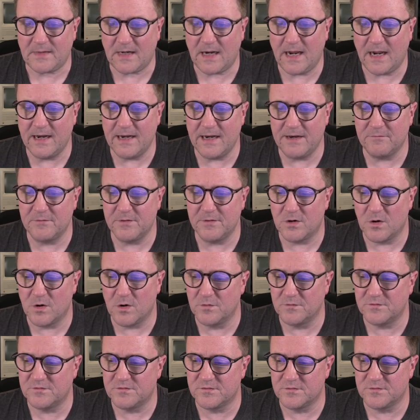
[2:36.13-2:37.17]
if we
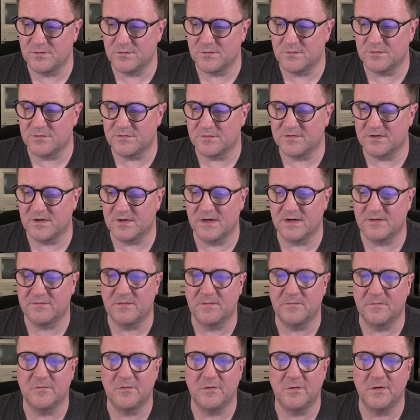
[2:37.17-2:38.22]
go to select
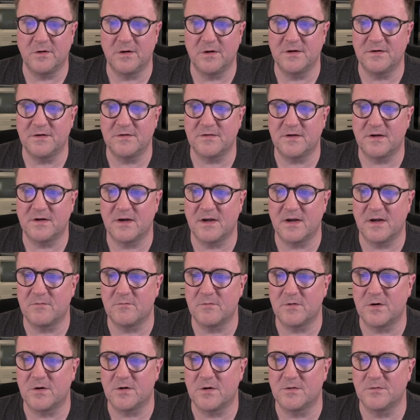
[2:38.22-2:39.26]
from full list, and then
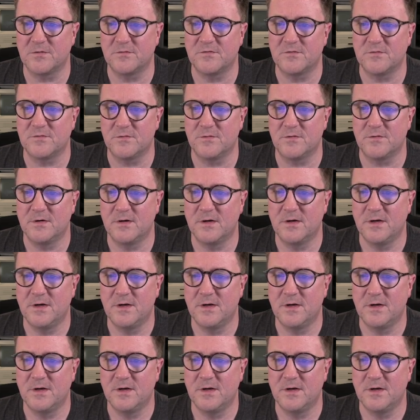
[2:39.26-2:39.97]
we go to,